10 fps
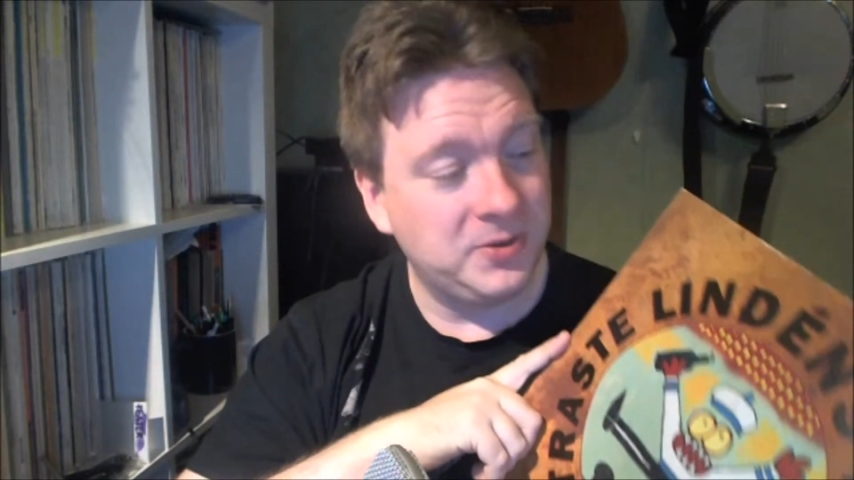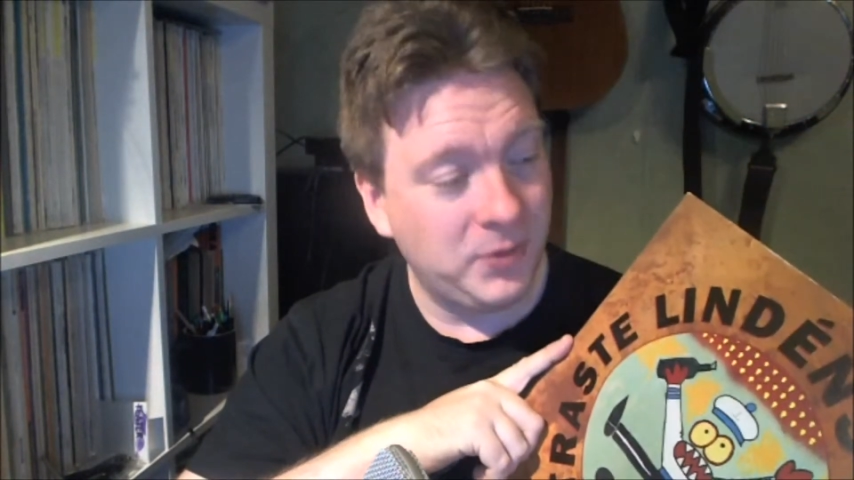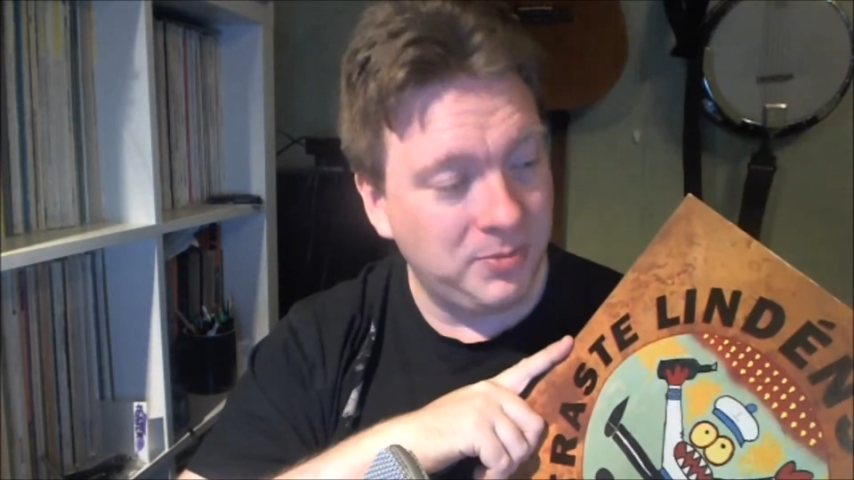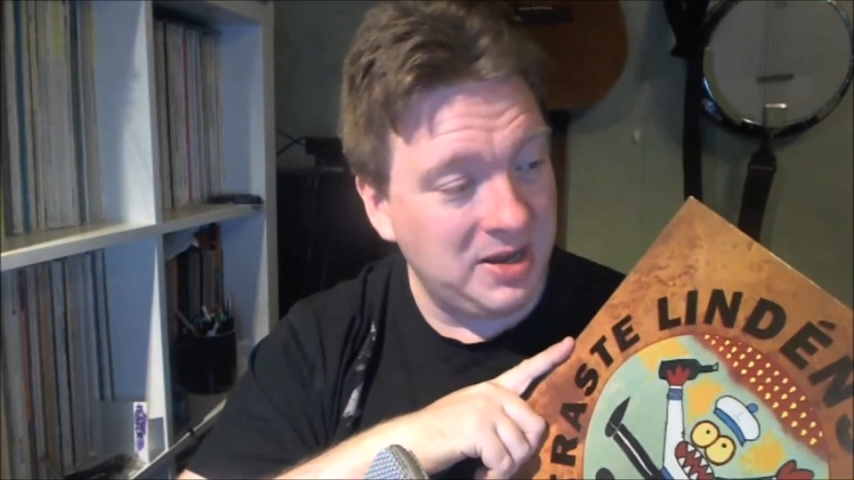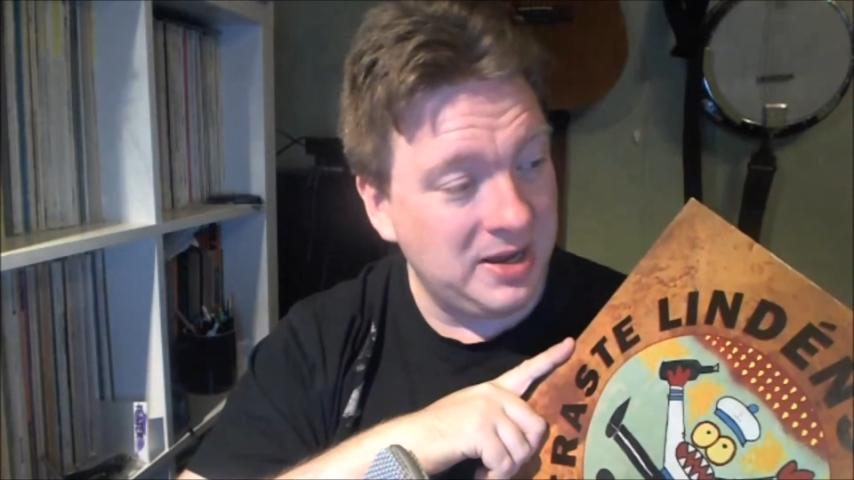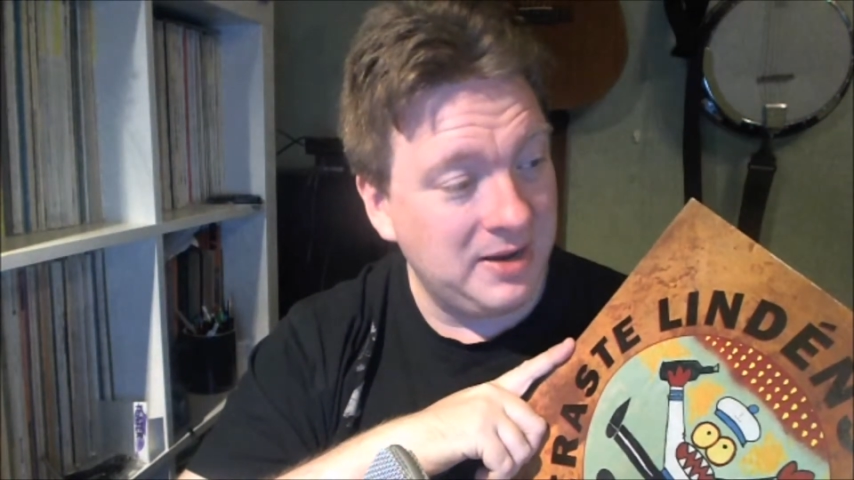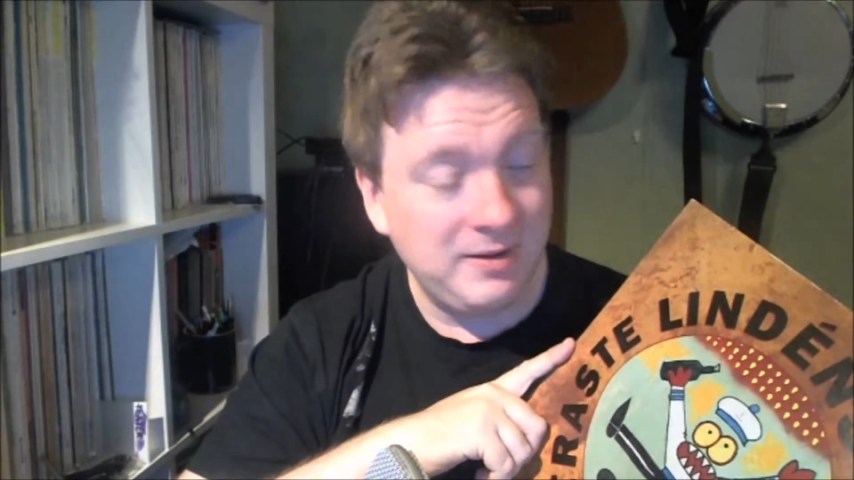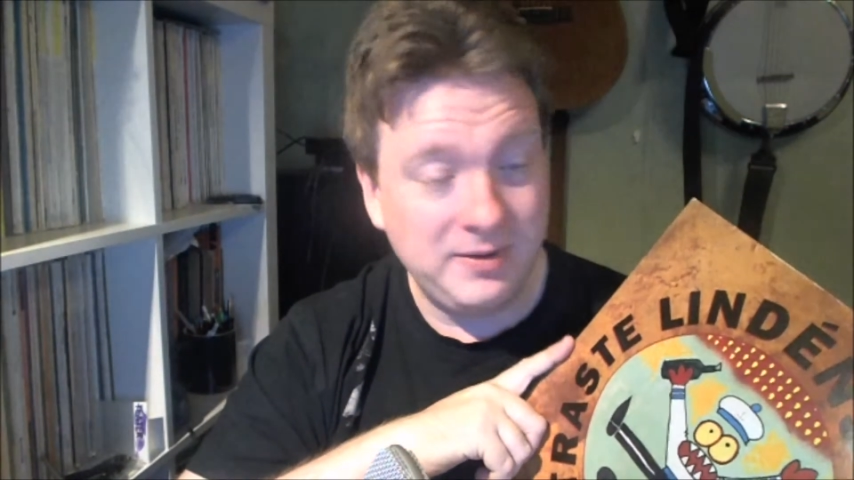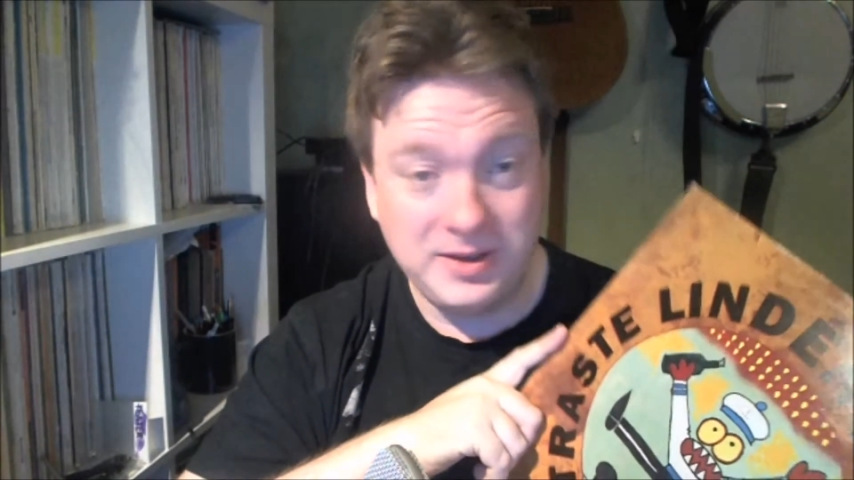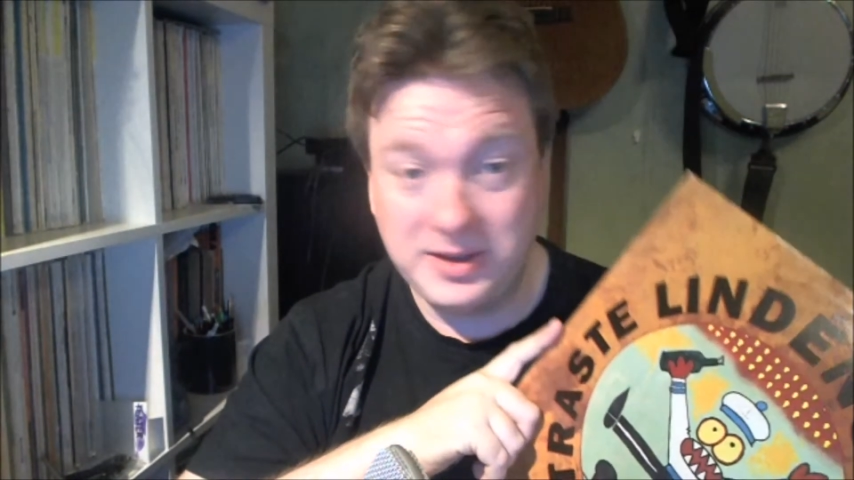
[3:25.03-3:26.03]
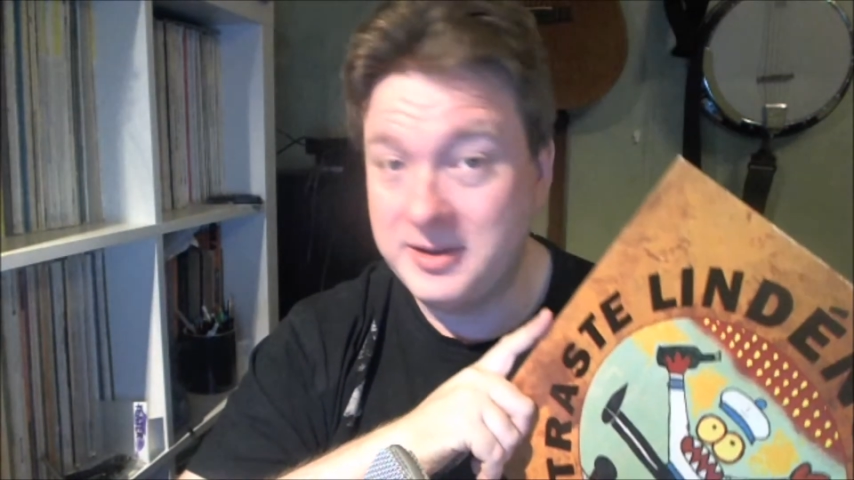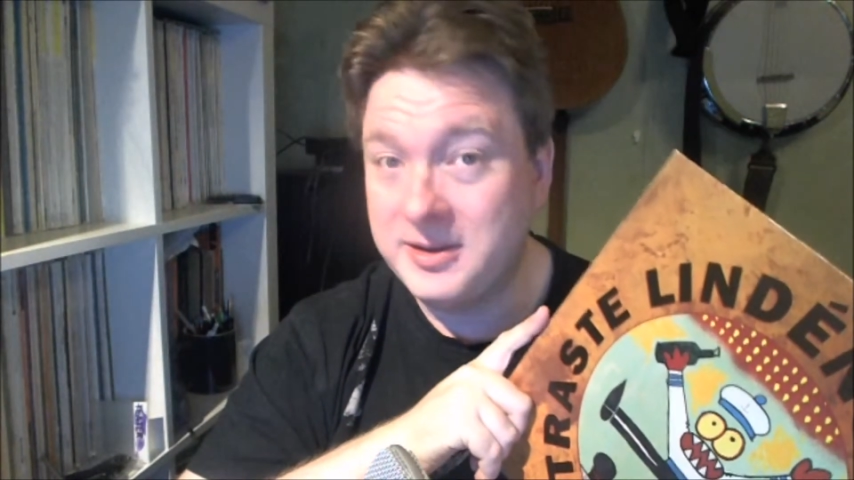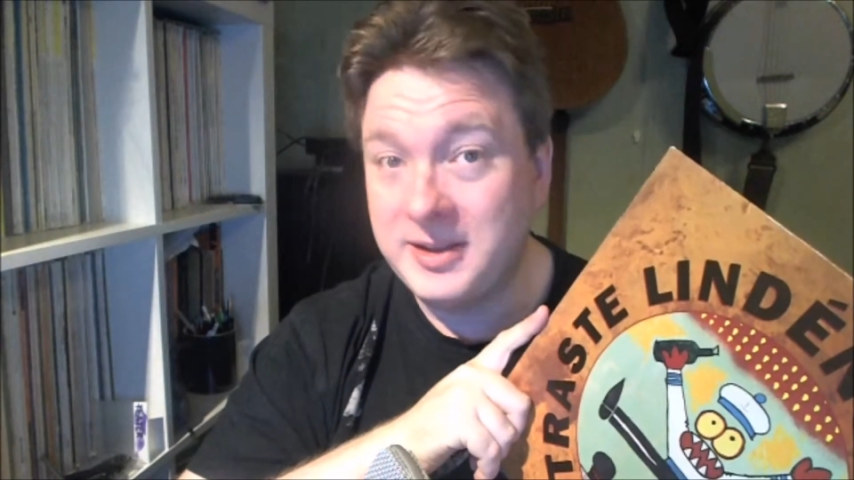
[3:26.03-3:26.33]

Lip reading: for me in the